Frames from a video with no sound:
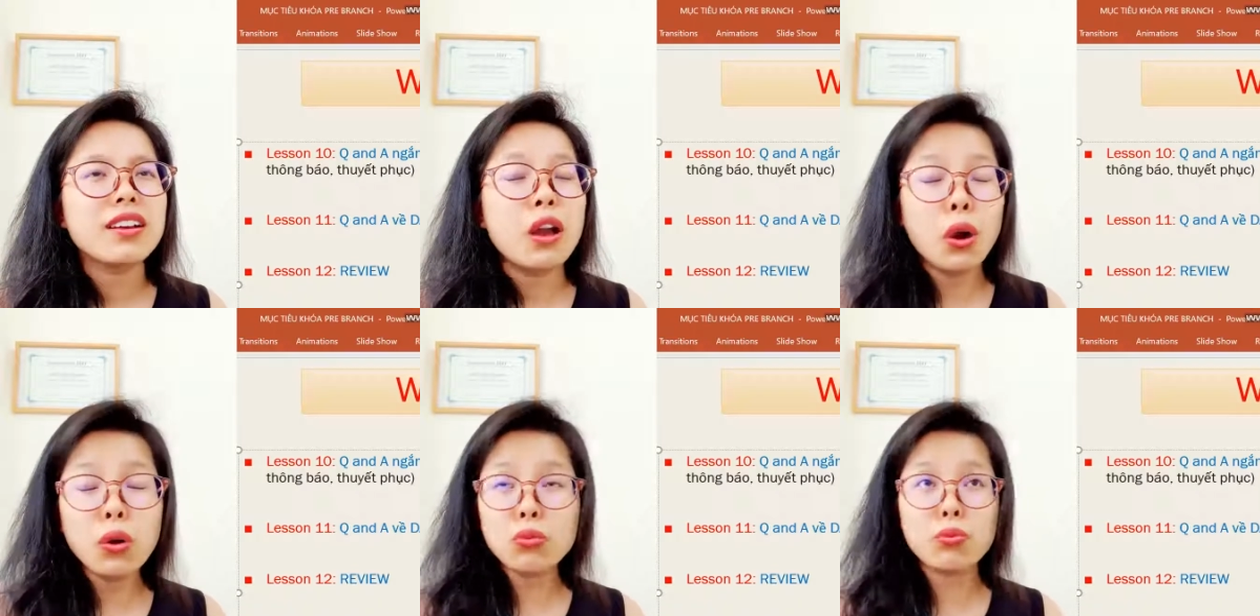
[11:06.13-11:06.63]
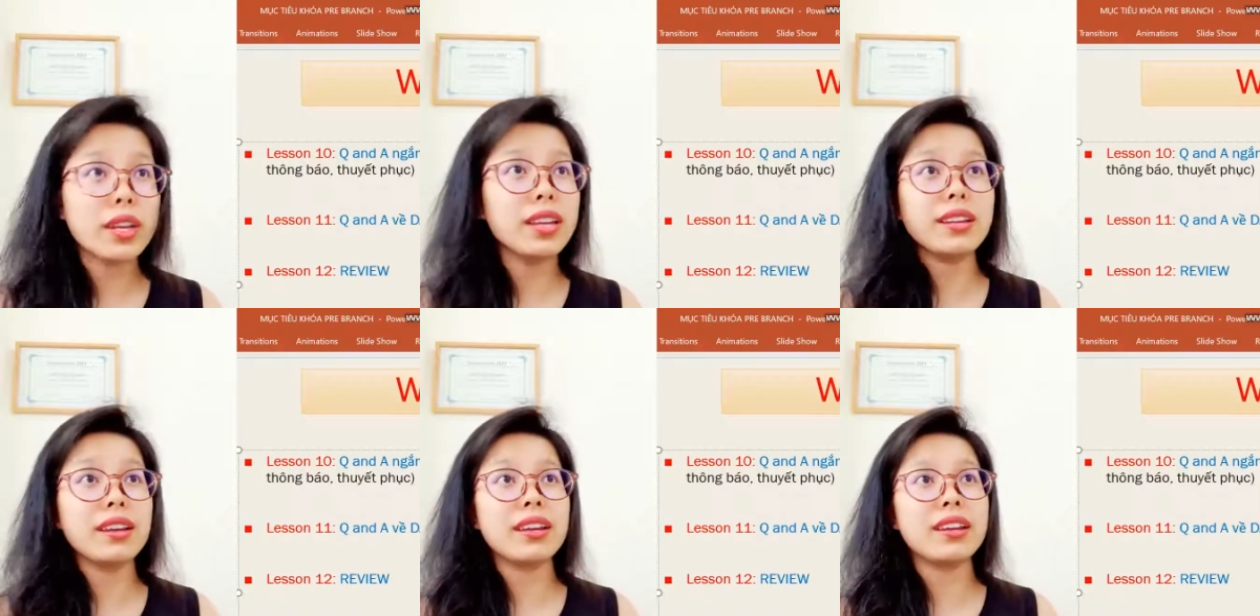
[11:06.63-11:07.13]
Oh
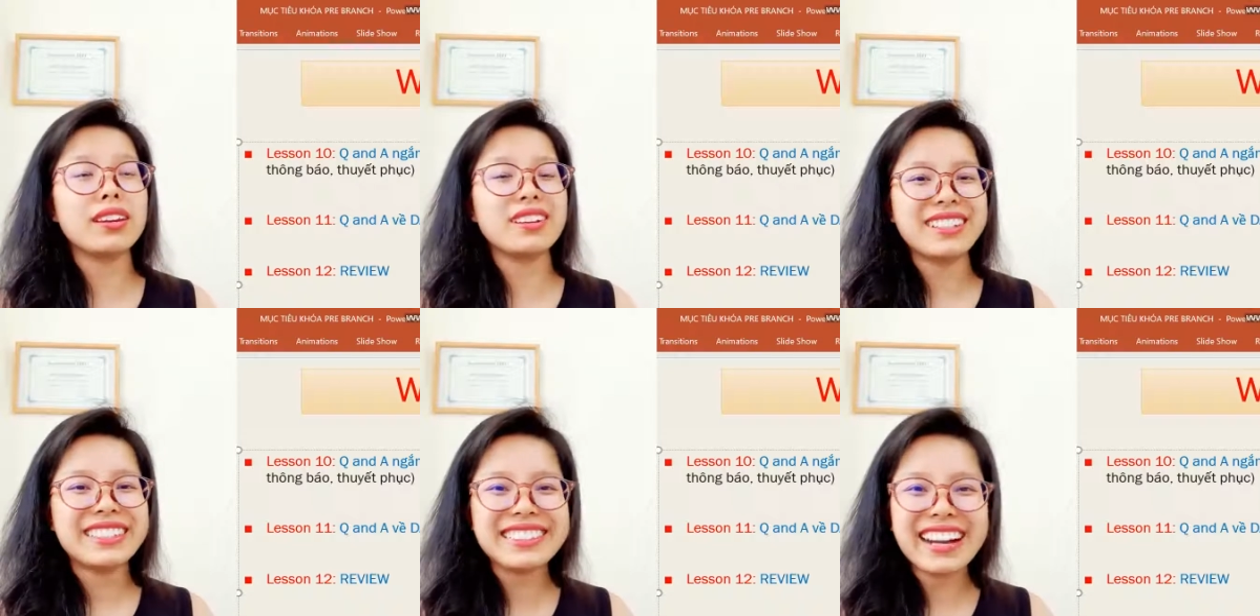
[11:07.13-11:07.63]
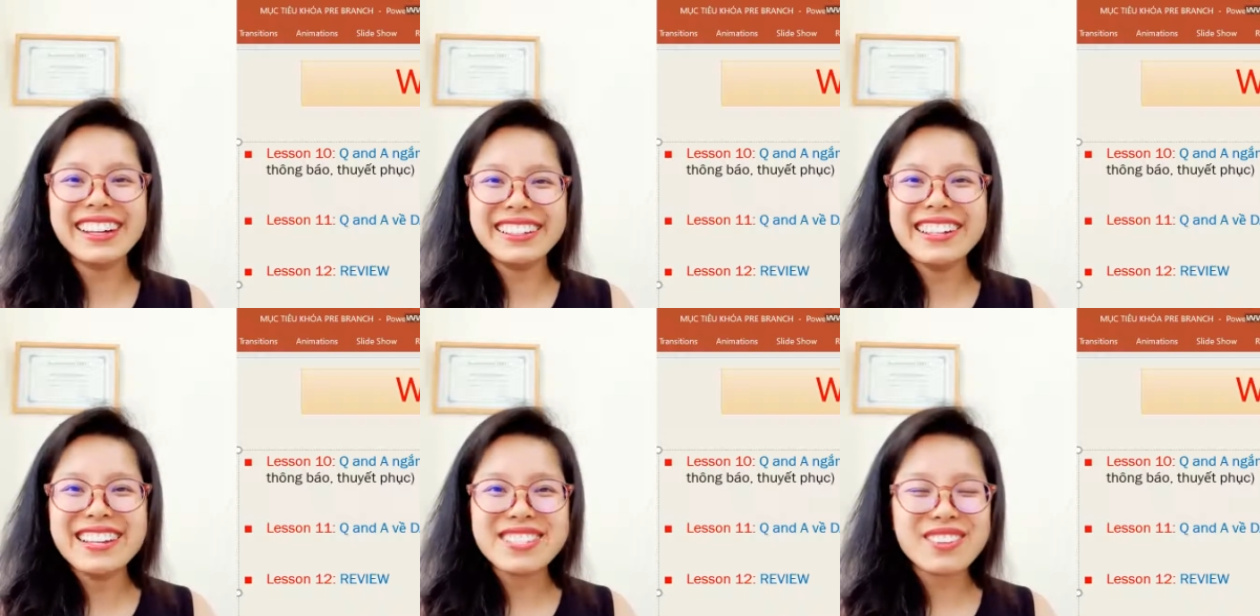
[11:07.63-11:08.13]
really? Yeah,
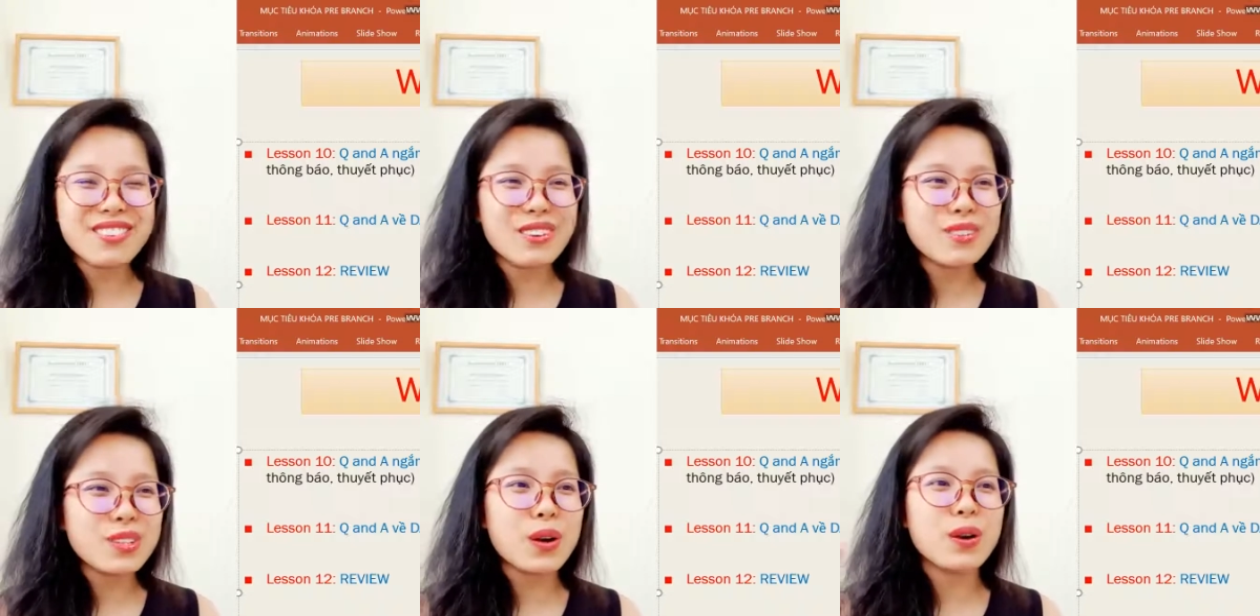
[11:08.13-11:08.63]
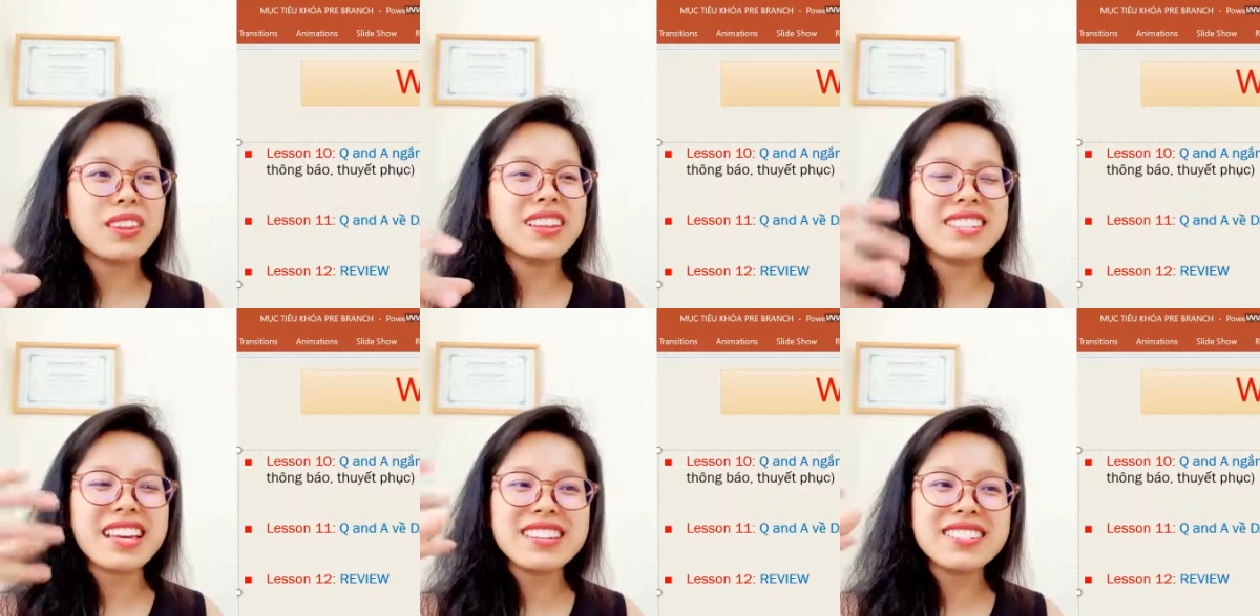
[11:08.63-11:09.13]
so those are the
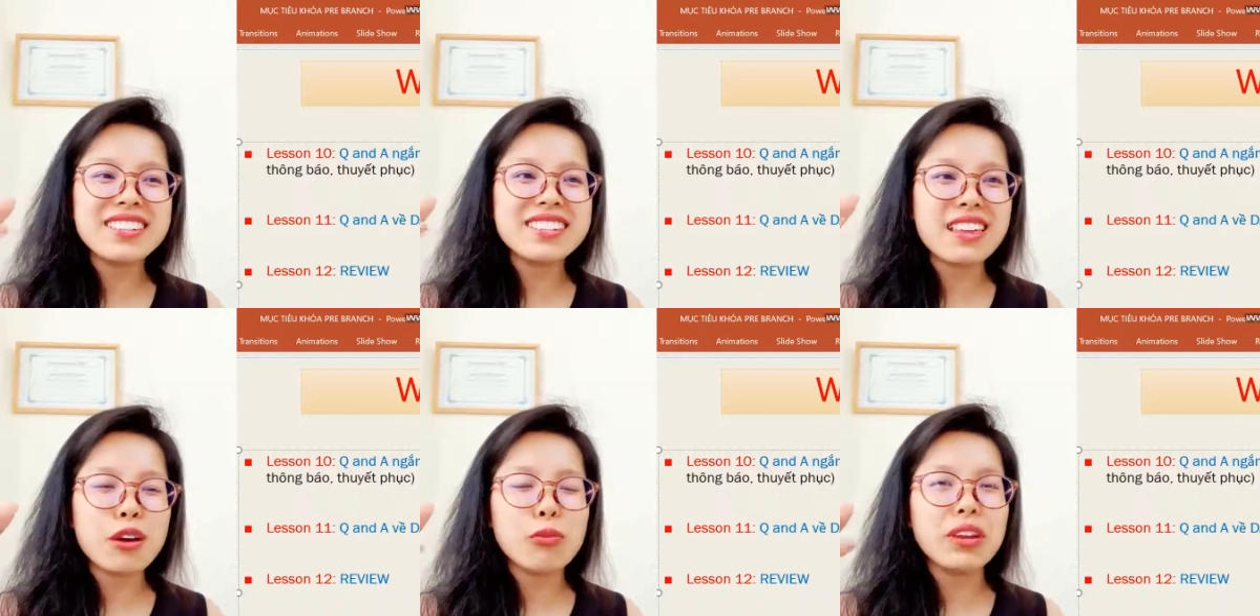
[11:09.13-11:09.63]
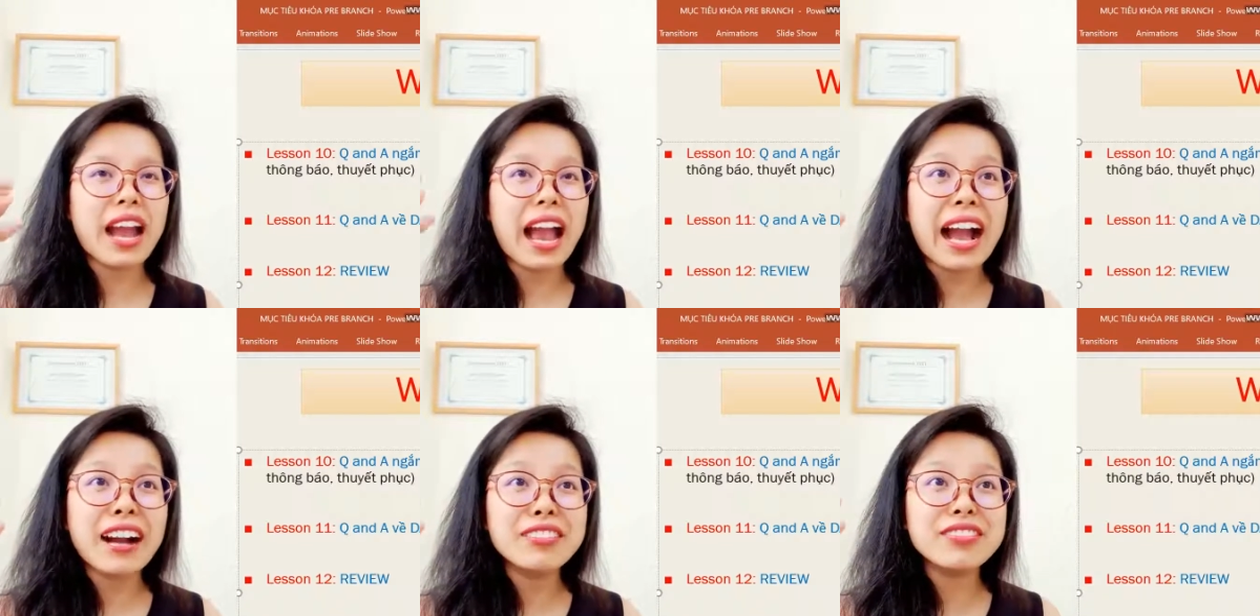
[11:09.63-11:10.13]
sentences that we
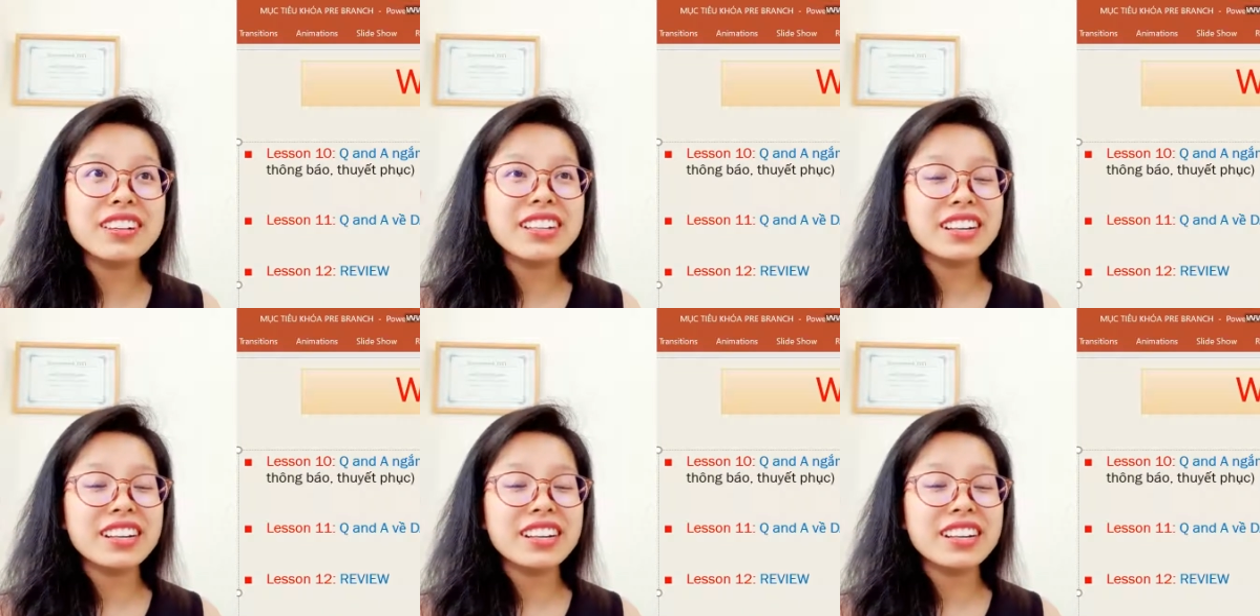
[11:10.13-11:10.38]
have,